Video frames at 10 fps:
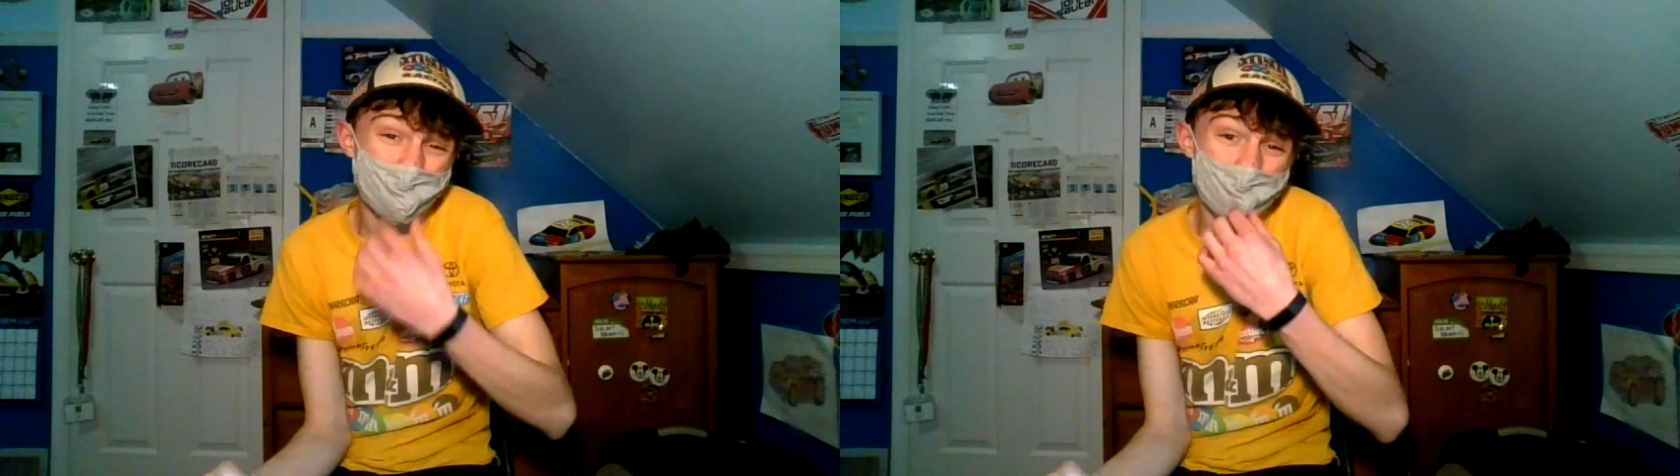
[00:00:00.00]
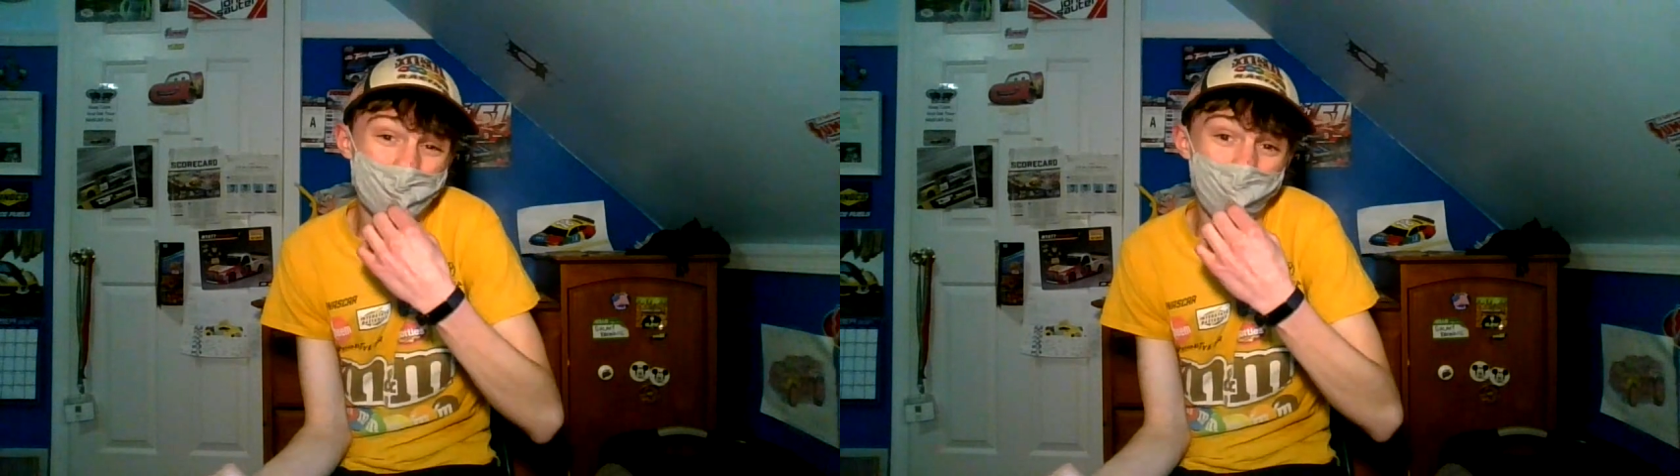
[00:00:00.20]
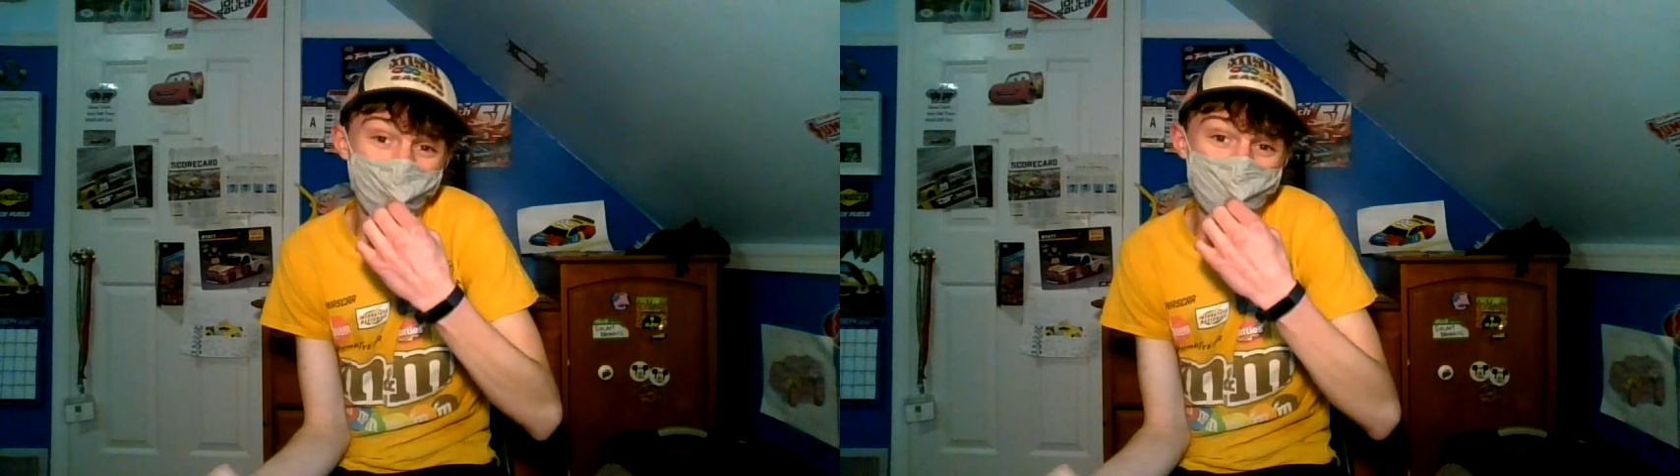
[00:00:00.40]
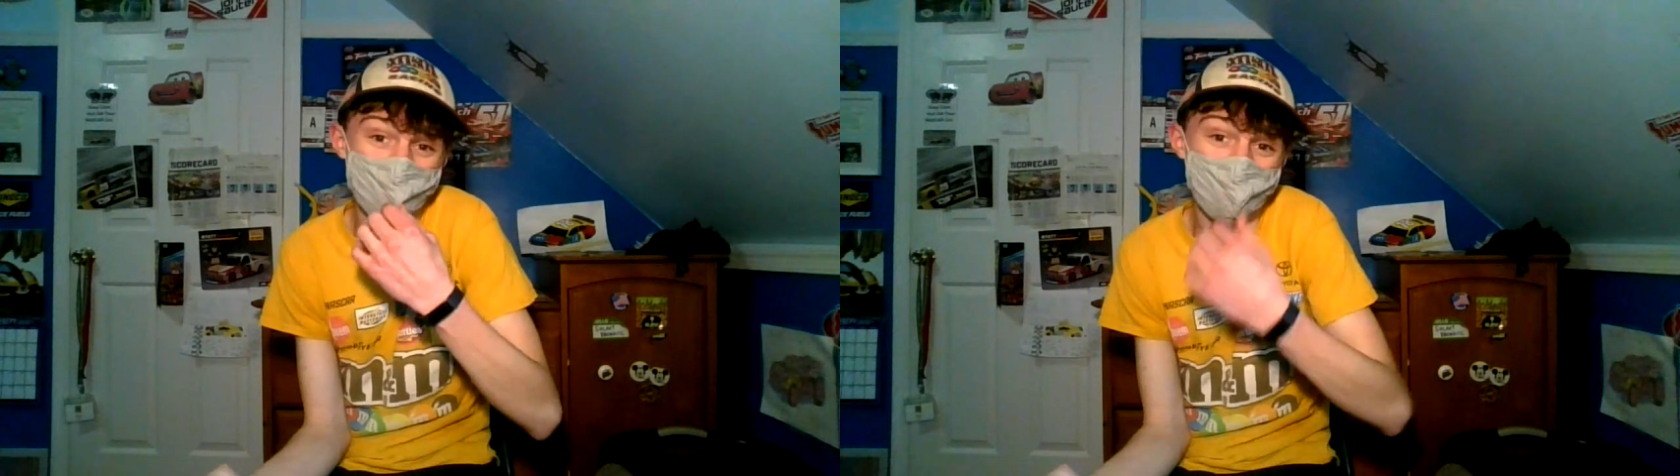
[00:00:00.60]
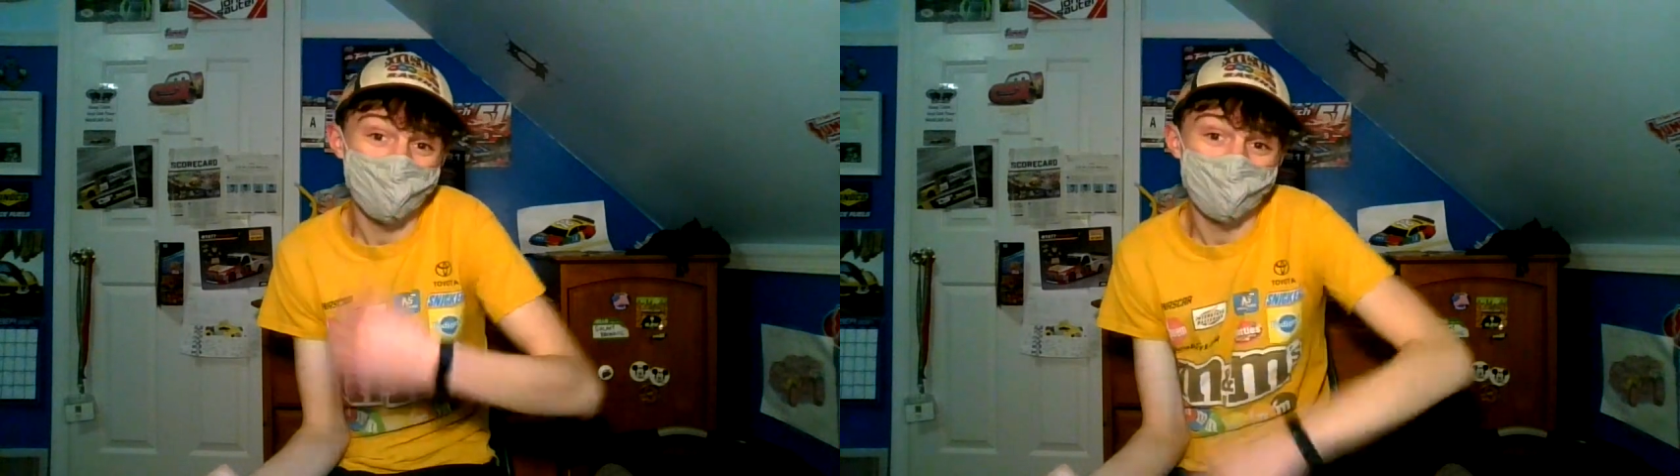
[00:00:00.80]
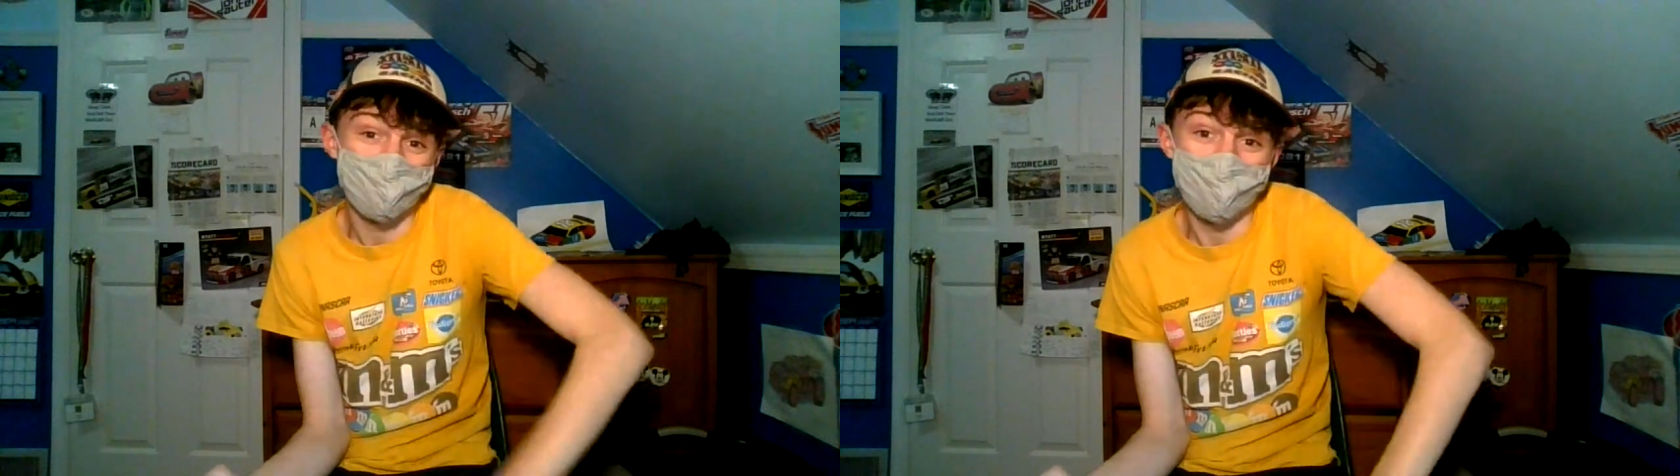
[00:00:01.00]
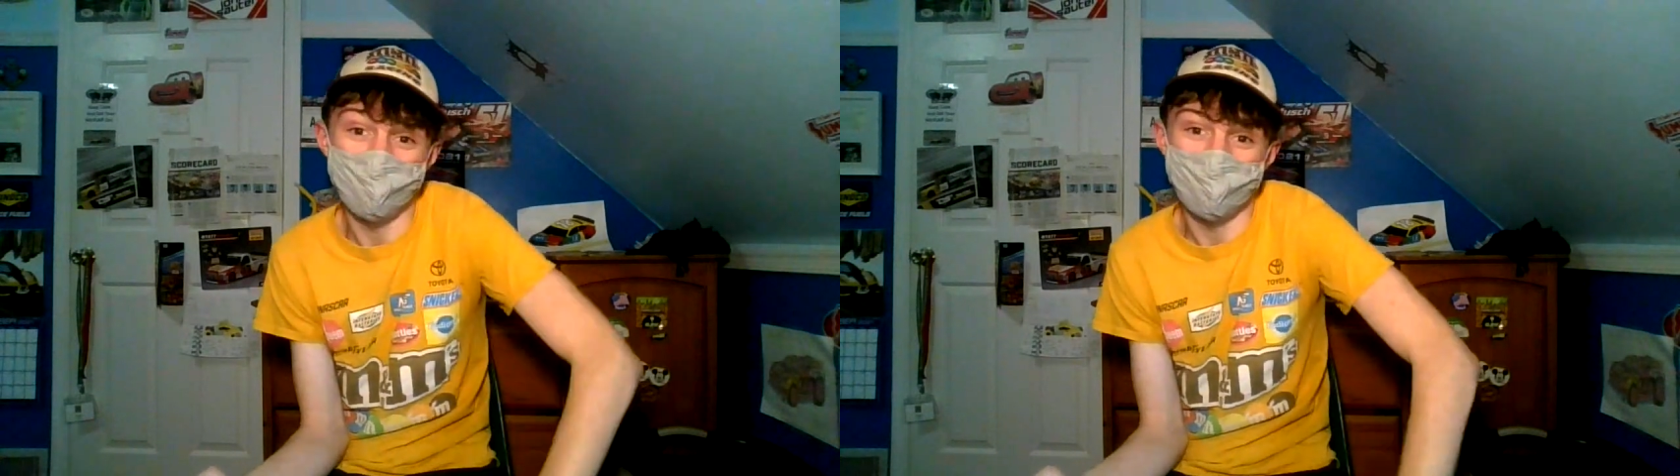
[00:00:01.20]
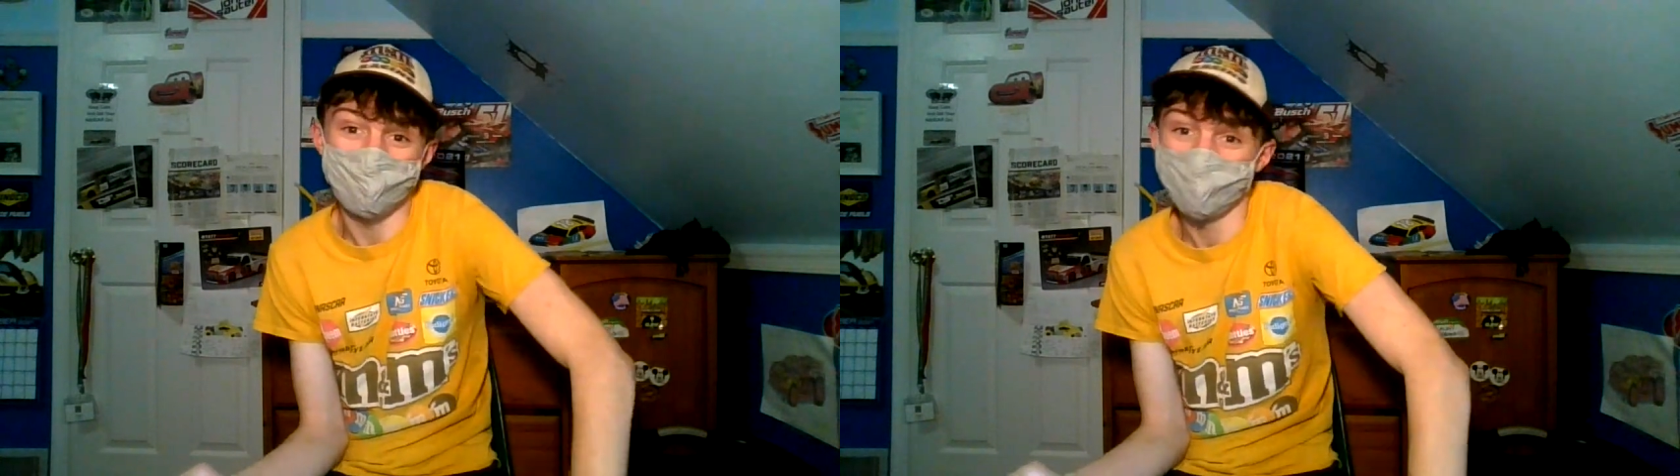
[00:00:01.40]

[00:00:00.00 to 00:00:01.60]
Michael Waltrip uh,